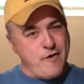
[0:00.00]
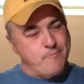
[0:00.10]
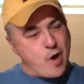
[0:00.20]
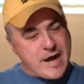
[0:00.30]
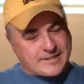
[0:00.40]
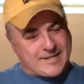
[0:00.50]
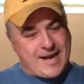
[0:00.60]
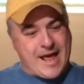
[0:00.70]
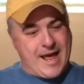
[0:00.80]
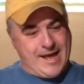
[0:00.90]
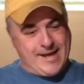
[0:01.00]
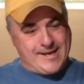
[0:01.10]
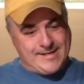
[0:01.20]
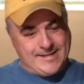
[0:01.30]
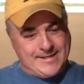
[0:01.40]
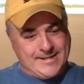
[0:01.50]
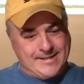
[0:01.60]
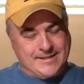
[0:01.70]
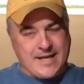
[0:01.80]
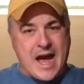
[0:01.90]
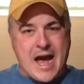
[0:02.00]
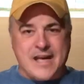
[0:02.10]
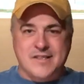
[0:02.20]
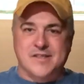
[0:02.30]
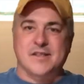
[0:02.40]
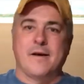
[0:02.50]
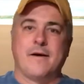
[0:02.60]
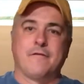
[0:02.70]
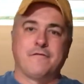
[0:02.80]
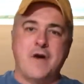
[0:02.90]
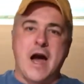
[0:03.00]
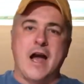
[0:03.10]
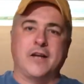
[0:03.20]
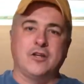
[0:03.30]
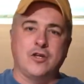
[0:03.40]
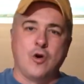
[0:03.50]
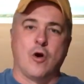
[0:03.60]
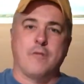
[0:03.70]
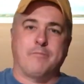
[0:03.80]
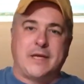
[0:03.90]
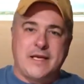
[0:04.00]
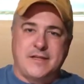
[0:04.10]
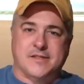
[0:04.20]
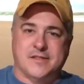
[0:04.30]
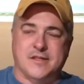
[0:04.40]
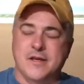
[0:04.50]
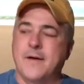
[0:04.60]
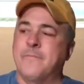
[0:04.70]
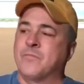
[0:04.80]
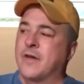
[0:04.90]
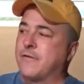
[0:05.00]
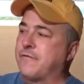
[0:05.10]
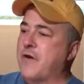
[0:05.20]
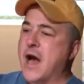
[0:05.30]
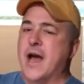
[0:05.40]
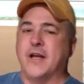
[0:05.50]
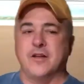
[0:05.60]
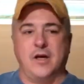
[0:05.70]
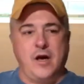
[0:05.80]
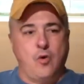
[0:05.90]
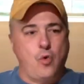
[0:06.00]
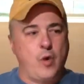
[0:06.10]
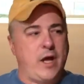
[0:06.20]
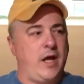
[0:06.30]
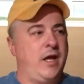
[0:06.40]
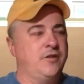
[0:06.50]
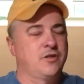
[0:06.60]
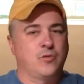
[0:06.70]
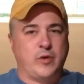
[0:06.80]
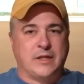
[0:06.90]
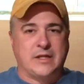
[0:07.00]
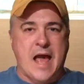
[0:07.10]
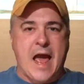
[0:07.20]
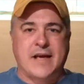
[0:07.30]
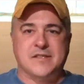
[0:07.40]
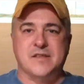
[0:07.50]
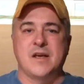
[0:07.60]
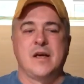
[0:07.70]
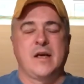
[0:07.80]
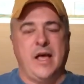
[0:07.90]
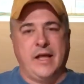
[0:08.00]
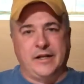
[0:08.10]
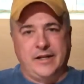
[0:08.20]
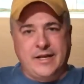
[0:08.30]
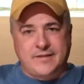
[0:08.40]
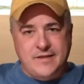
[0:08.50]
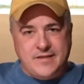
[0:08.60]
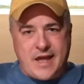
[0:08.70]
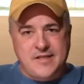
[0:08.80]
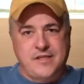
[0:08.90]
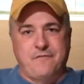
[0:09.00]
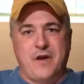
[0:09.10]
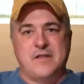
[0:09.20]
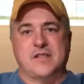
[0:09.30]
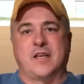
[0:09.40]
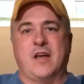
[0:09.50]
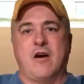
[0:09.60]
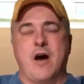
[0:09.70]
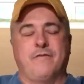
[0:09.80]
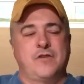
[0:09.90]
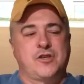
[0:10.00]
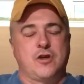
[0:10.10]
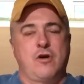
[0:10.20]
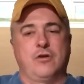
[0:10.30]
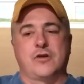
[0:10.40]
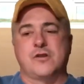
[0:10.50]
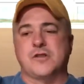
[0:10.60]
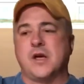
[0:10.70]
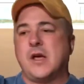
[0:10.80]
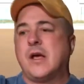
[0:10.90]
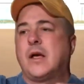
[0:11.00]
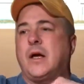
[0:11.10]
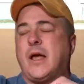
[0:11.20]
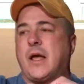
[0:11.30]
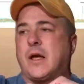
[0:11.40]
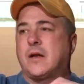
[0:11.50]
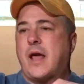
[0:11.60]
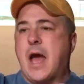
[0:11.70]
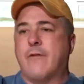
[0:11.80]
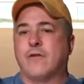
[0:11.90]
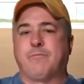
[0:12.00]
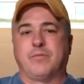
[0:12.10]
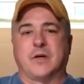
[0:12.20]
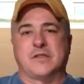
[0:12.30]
a break today. Guys, find your peace. Find a way to relax and let the day's events get off your shoulders, and have a